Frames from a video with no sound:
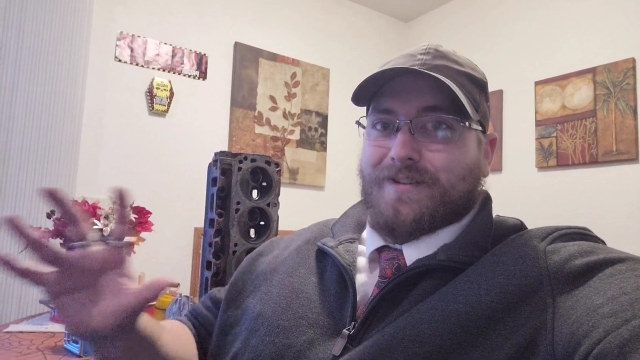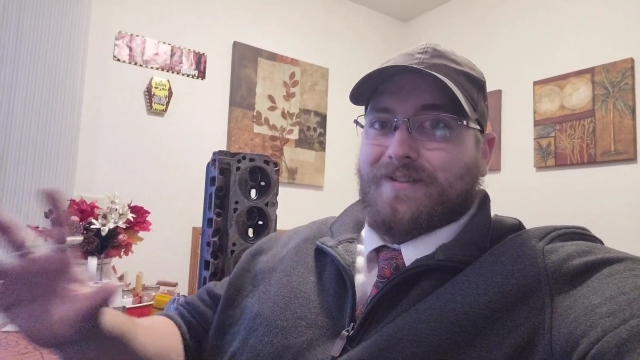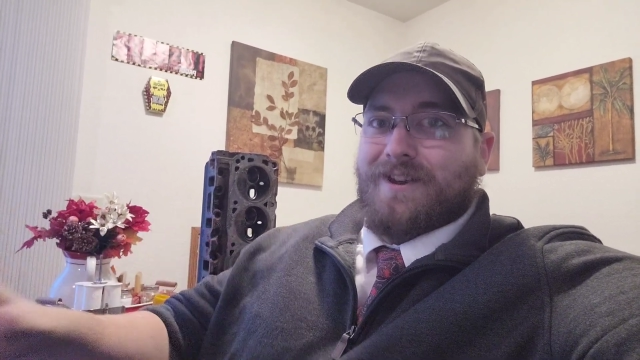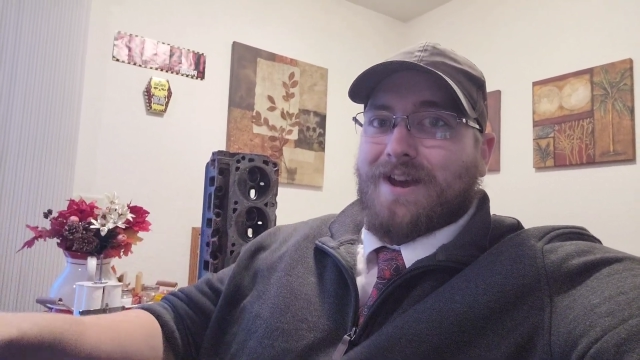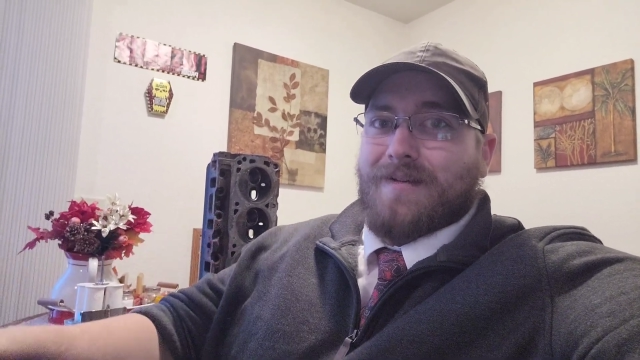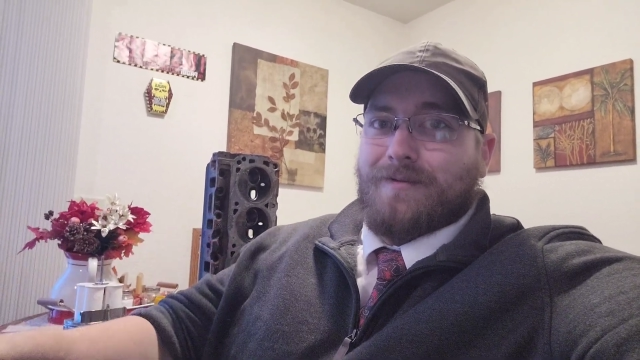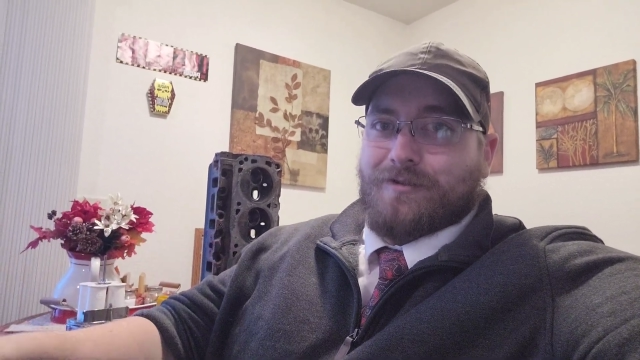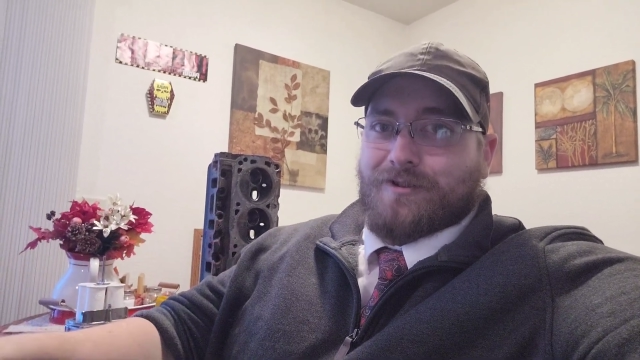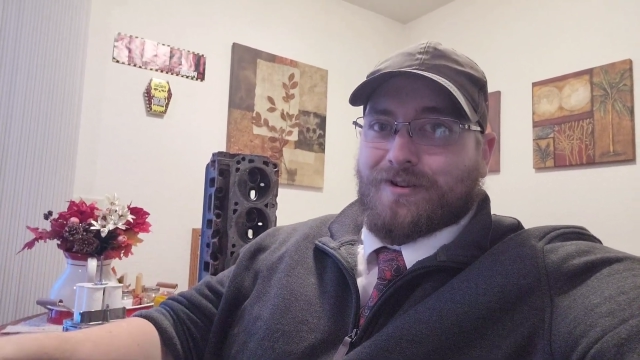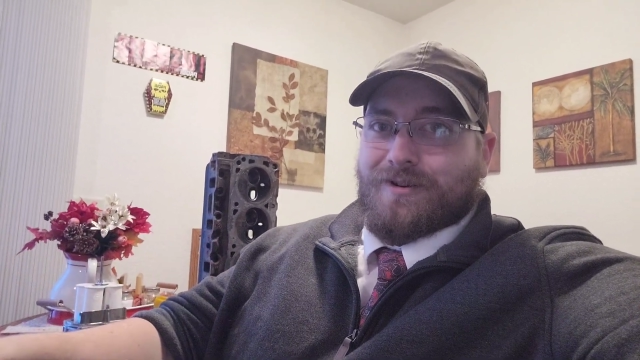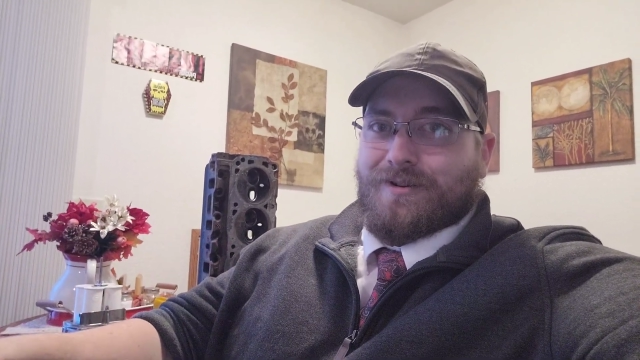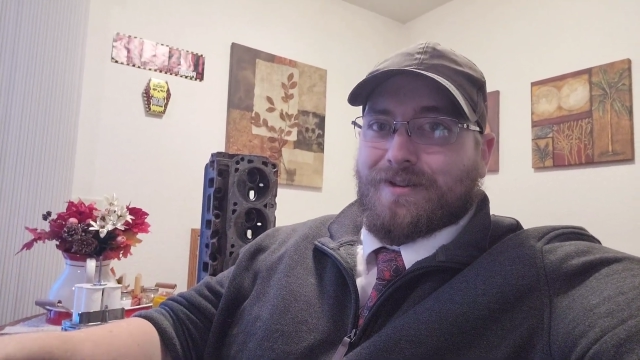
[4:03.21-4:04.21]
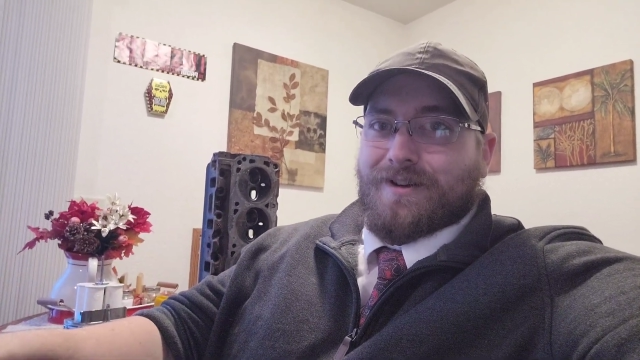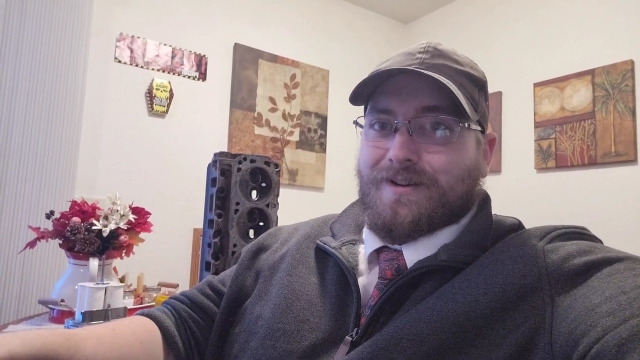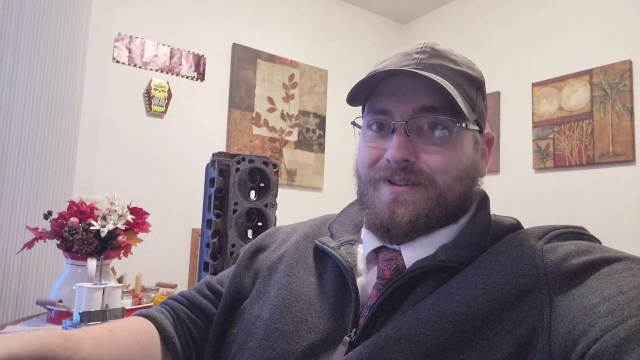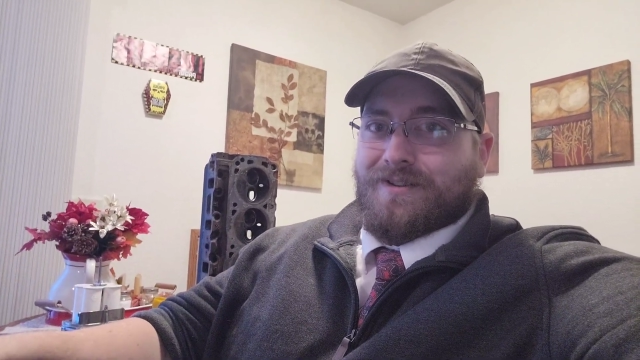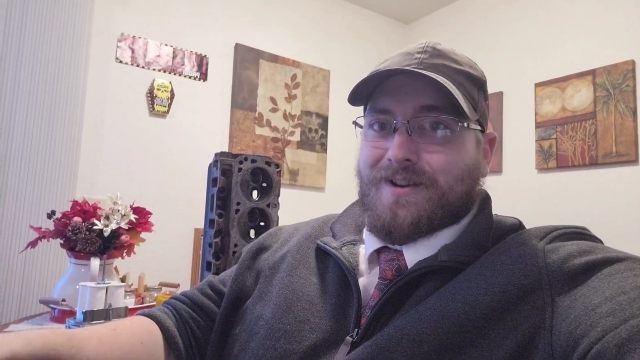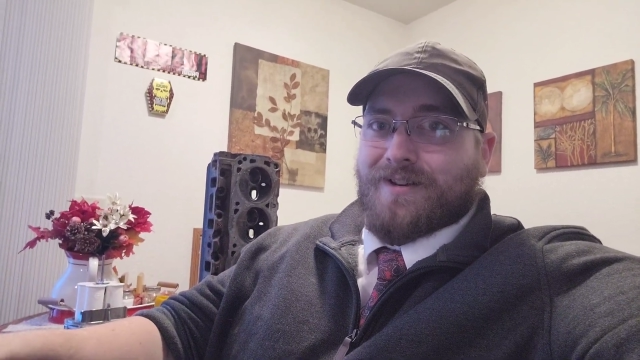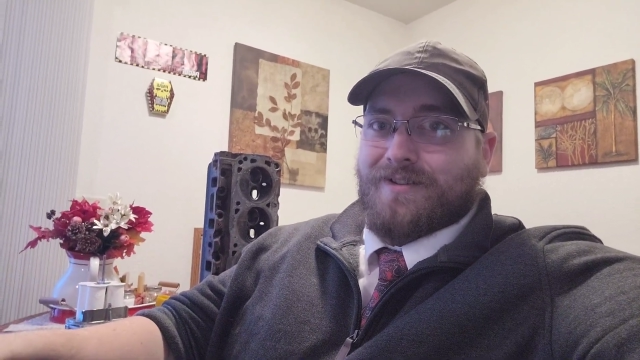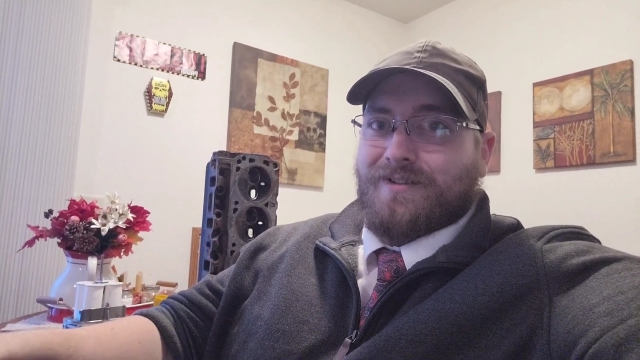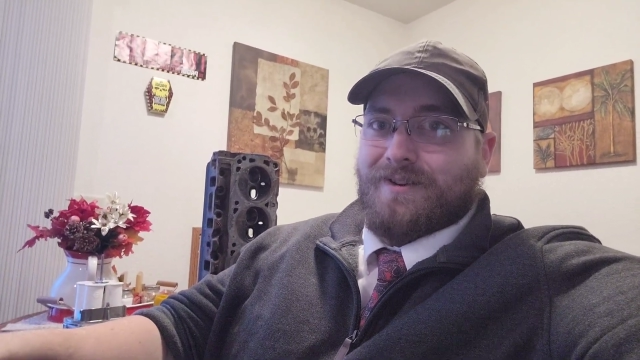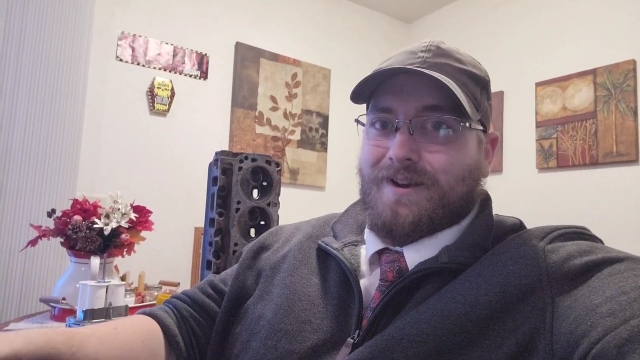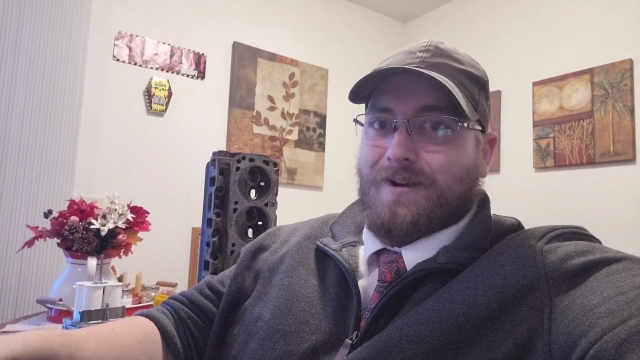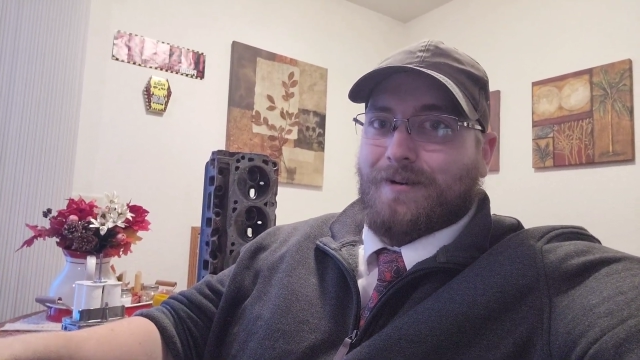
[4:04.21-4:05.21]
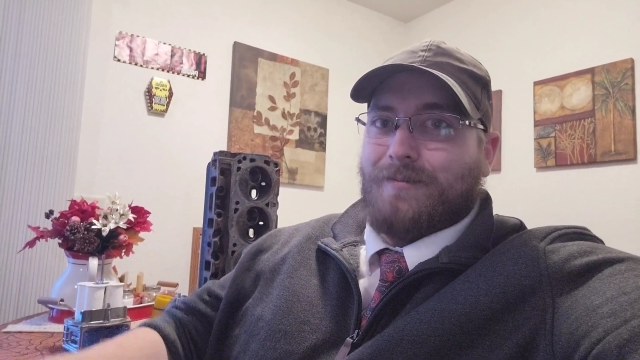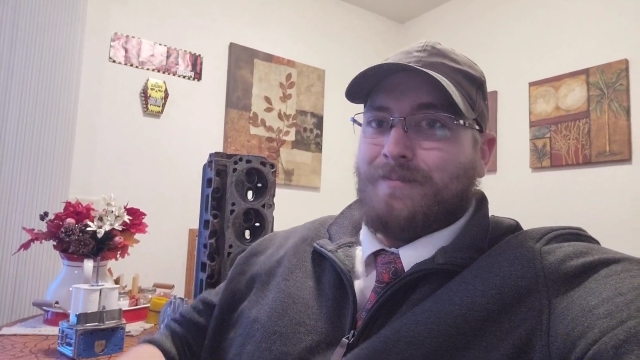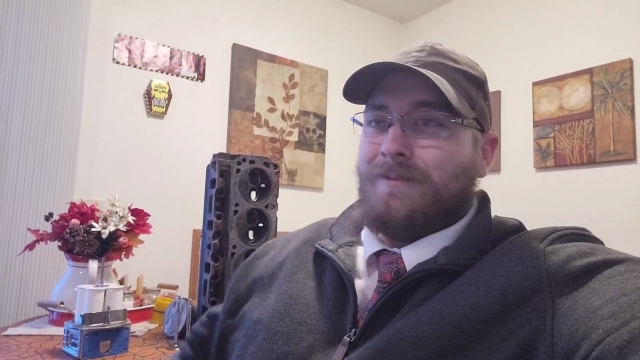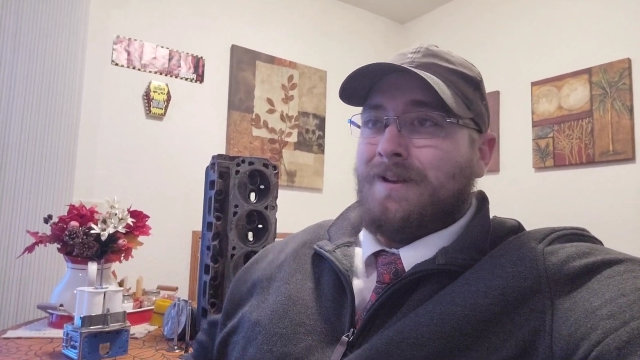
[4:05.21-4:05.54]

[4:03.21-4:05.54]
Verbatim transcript: scavenging all that exhaust out.